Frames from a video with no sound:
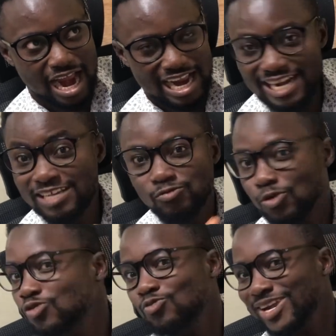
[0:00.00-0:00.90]
Ghanaians
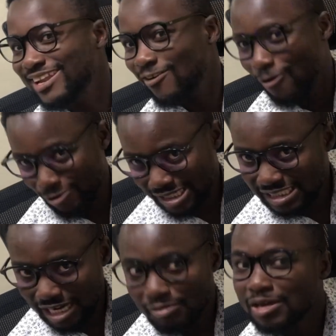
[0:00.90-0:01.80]
want to win all the
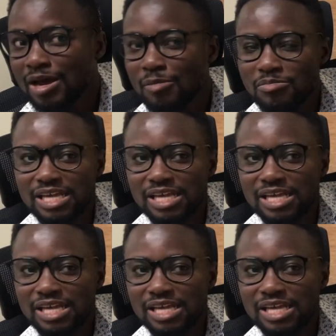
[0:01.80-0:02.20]
time,